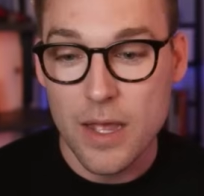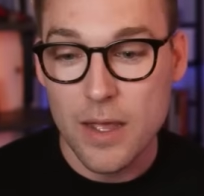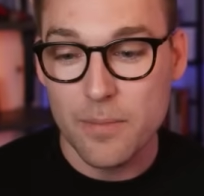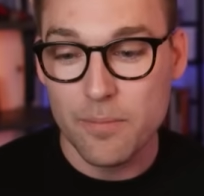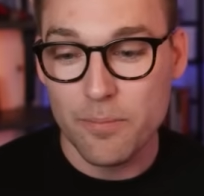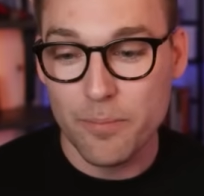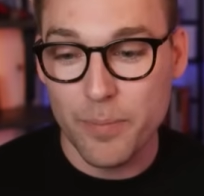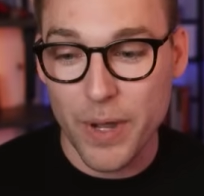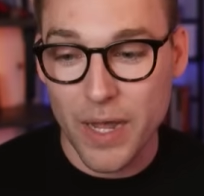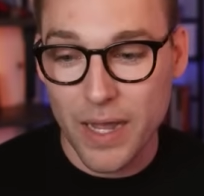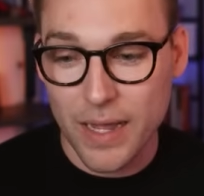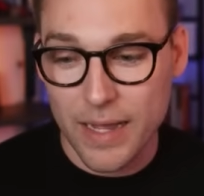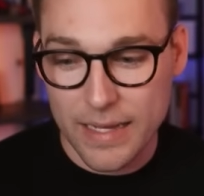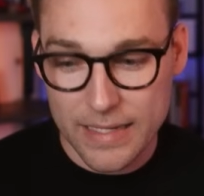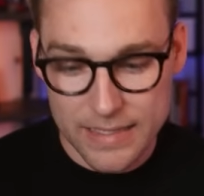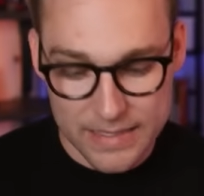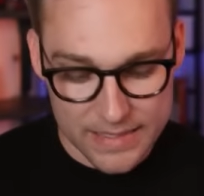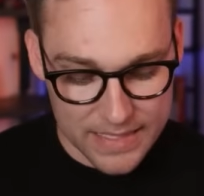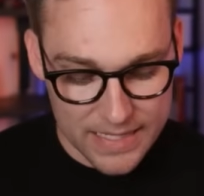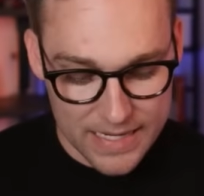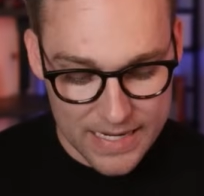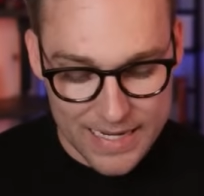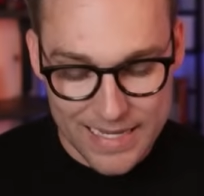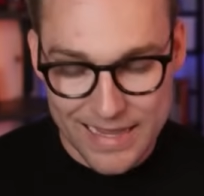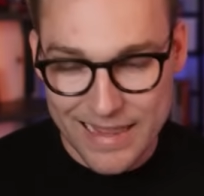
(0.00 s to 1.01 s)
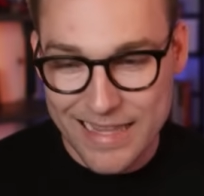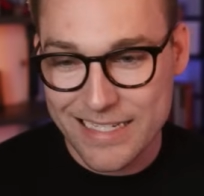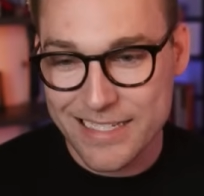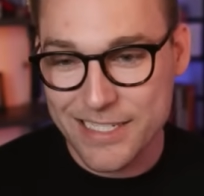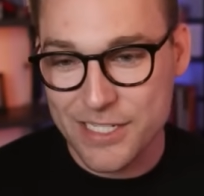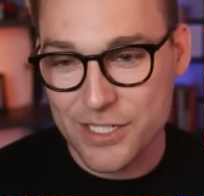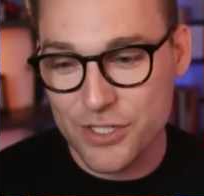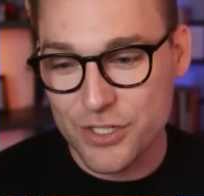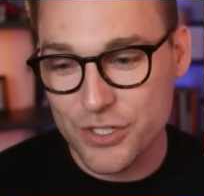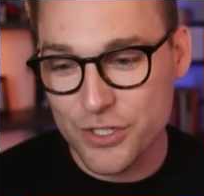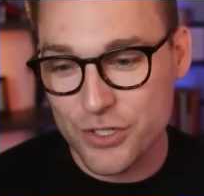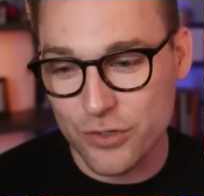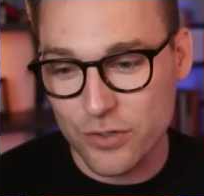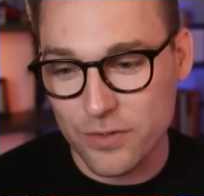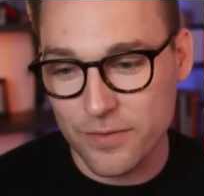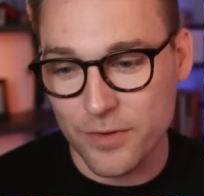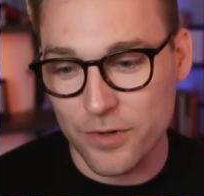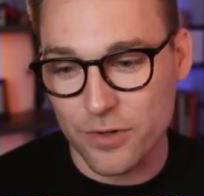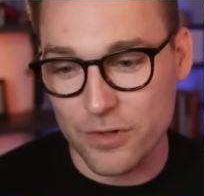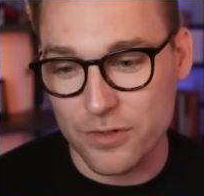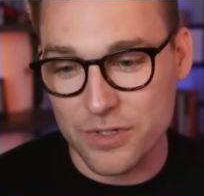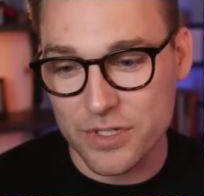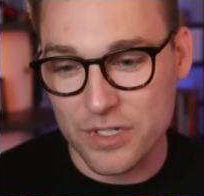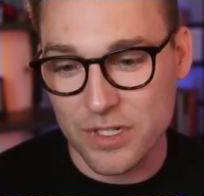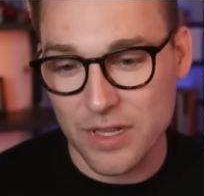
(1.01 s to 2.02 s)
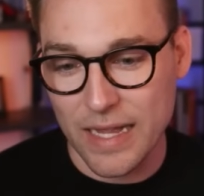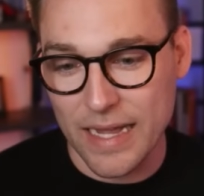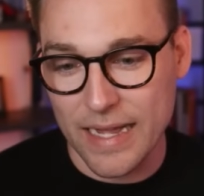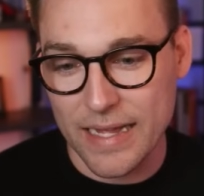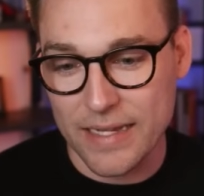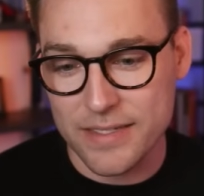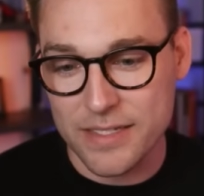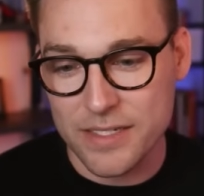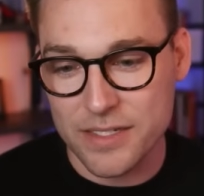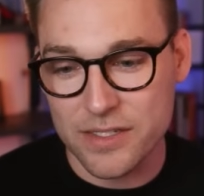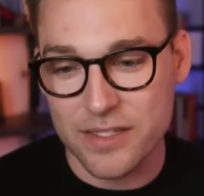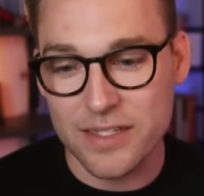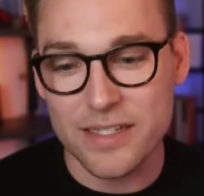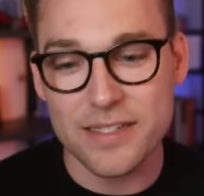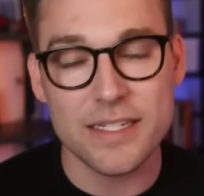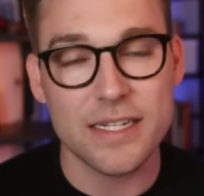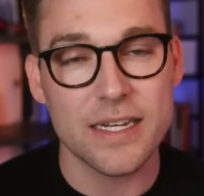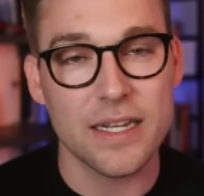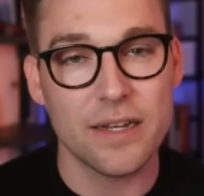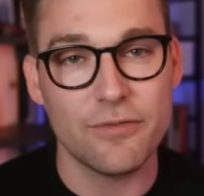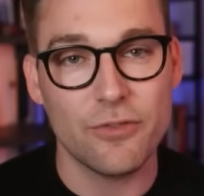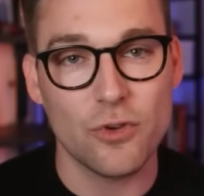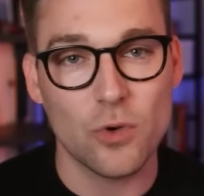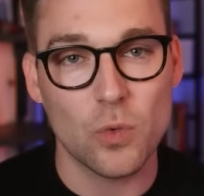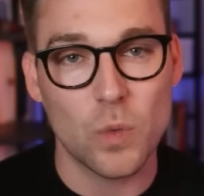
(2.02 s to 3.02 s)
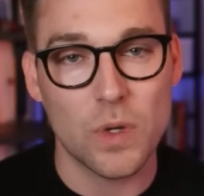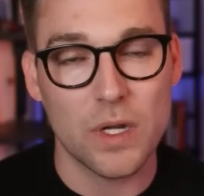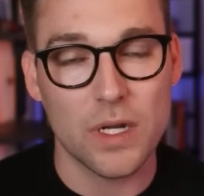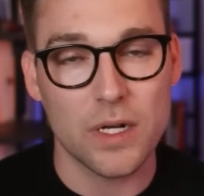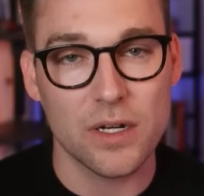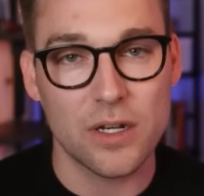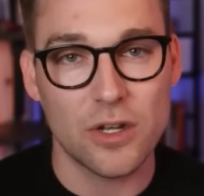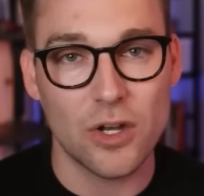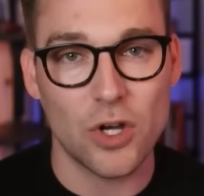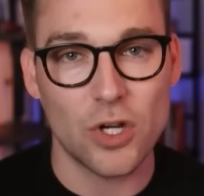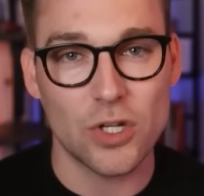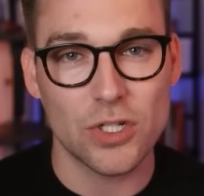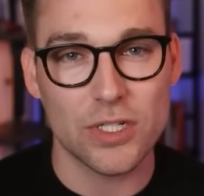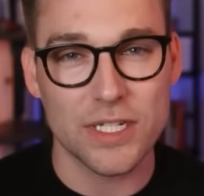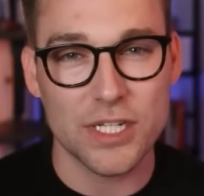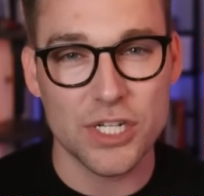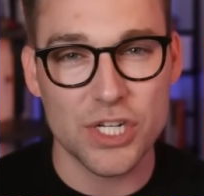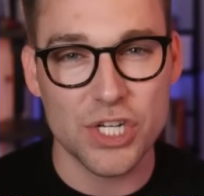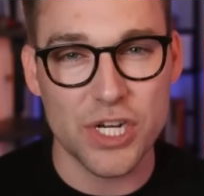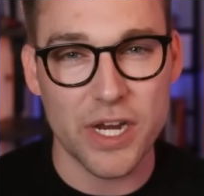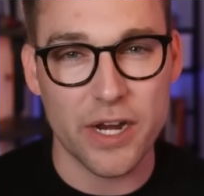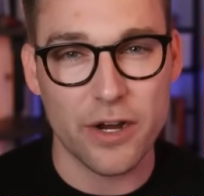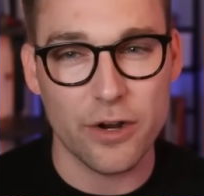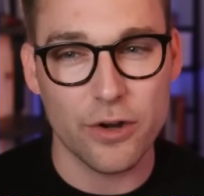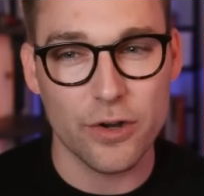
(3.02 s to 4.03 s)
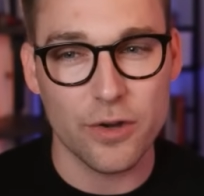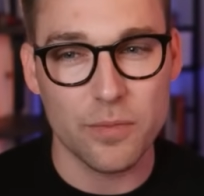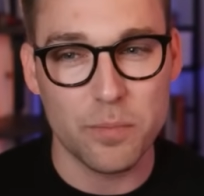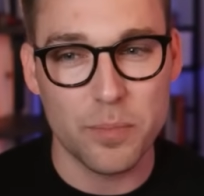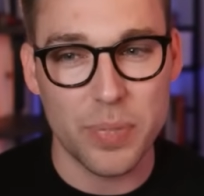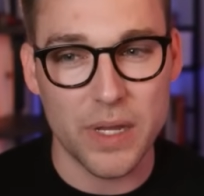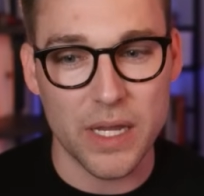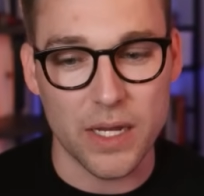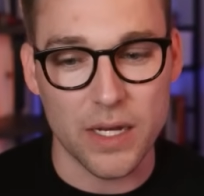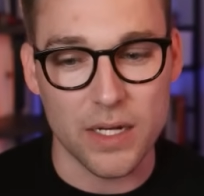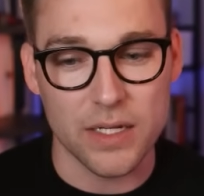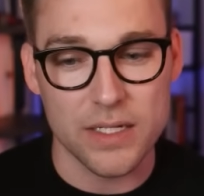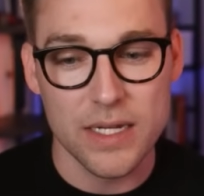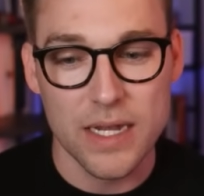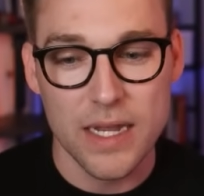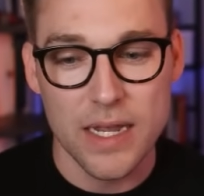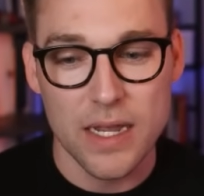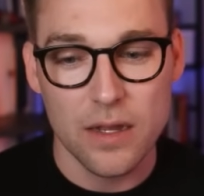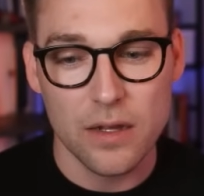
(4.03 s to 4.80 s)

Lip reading: but this servers class is listening for one called SharedBeat.